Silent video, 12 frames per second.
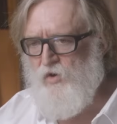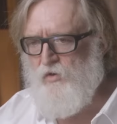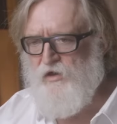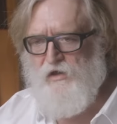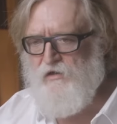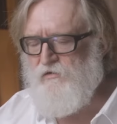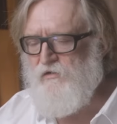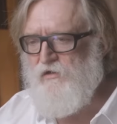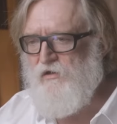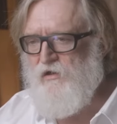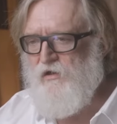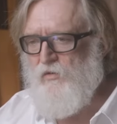just never
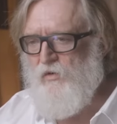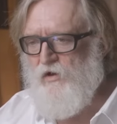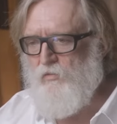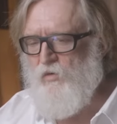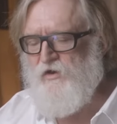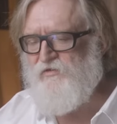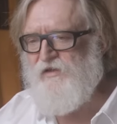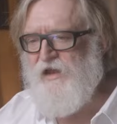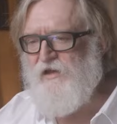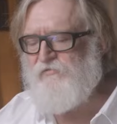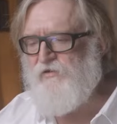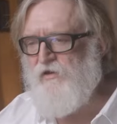do it. That
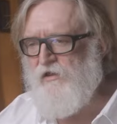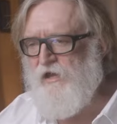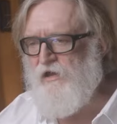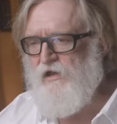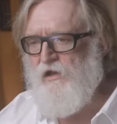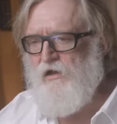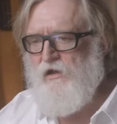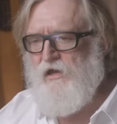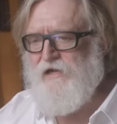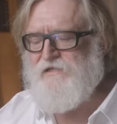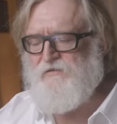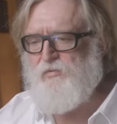mental avoidance,
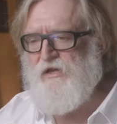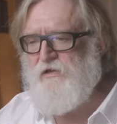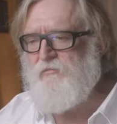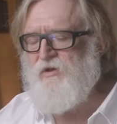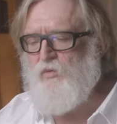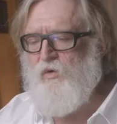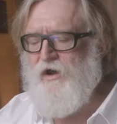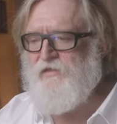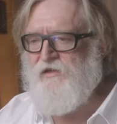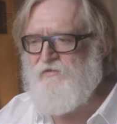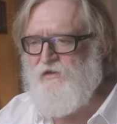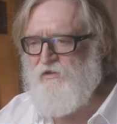which actually
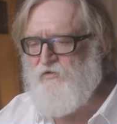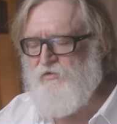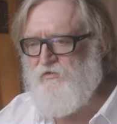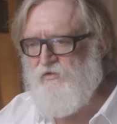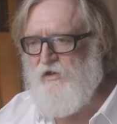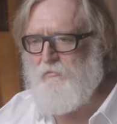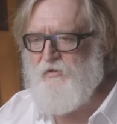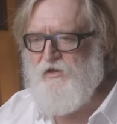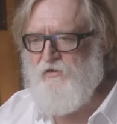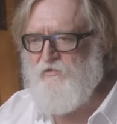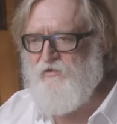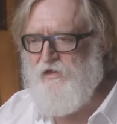ends up making things
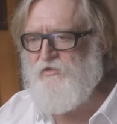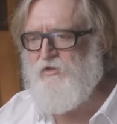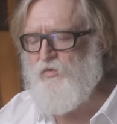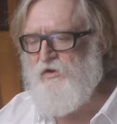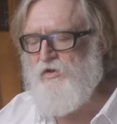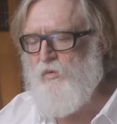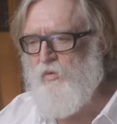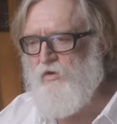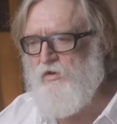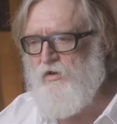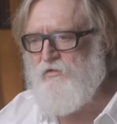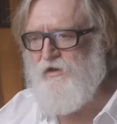worse in the long
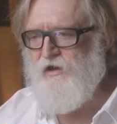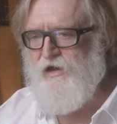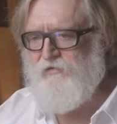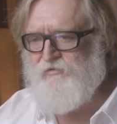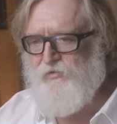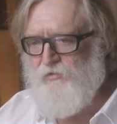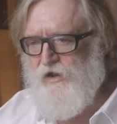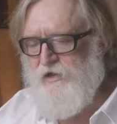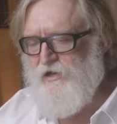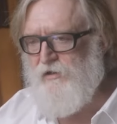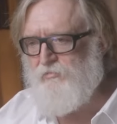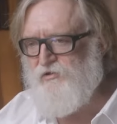term a lot of the times.
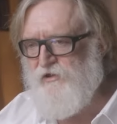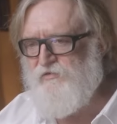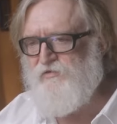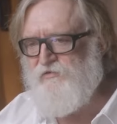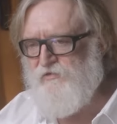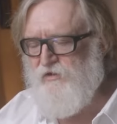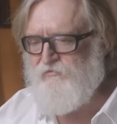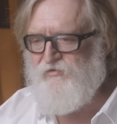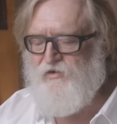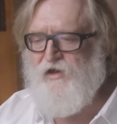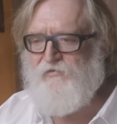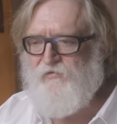Sort of
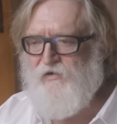avoiding that